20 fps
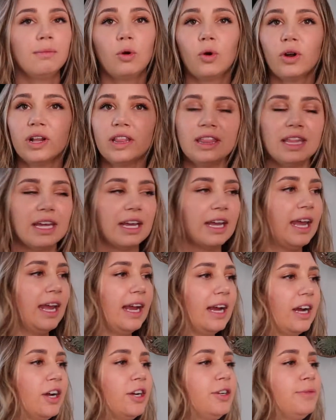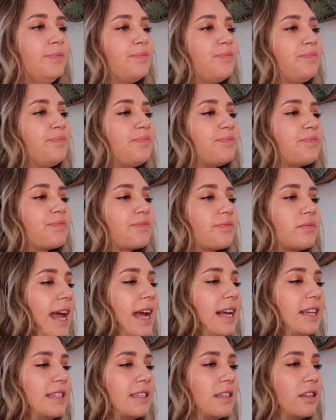or thick hair.
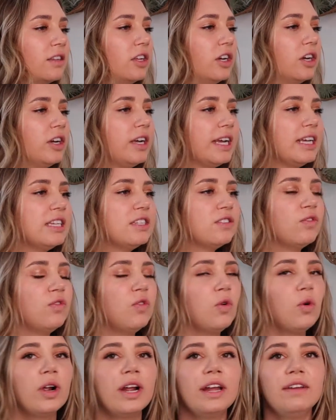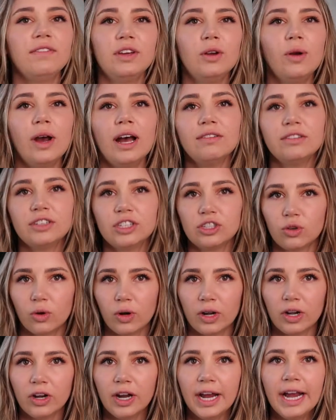Next look is for if you have
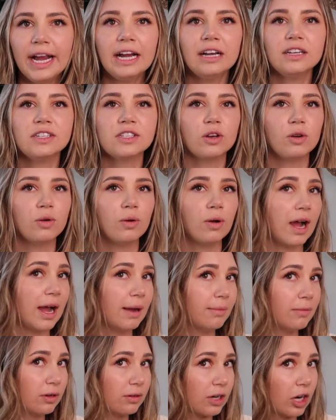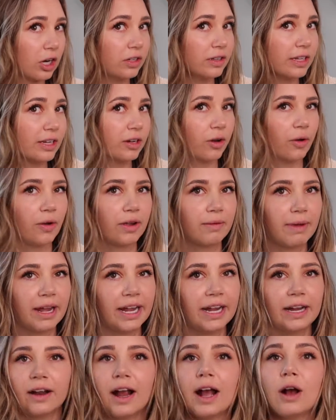shorter hair. So I'm currently growing my
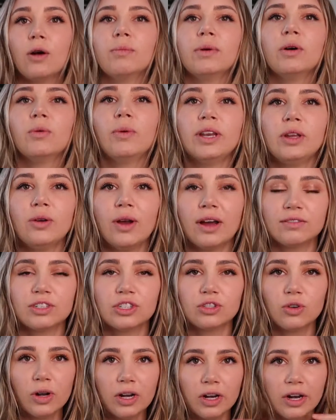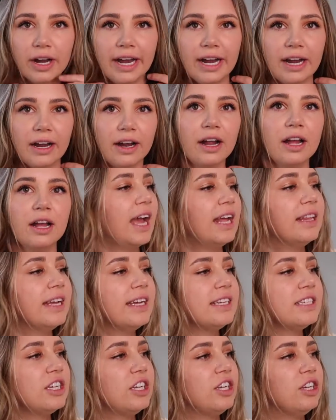hair out, but when you have shorter hair, I
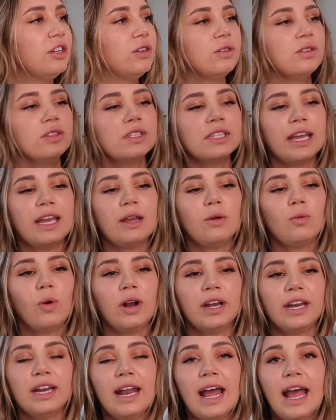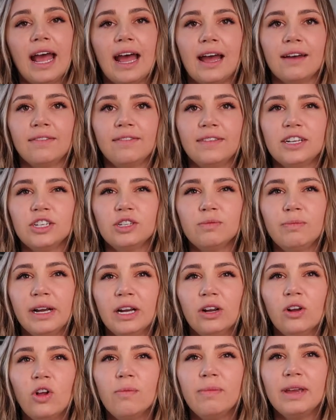like to use a 1.5 inch
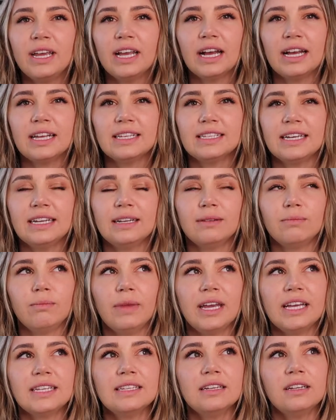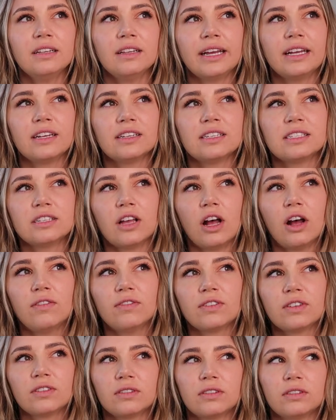barrel because it makes it like a
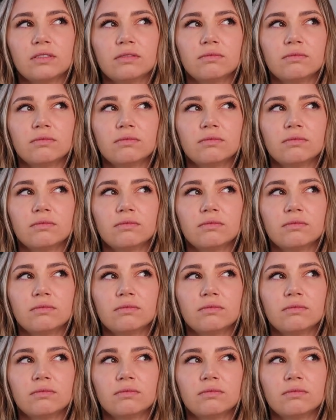soft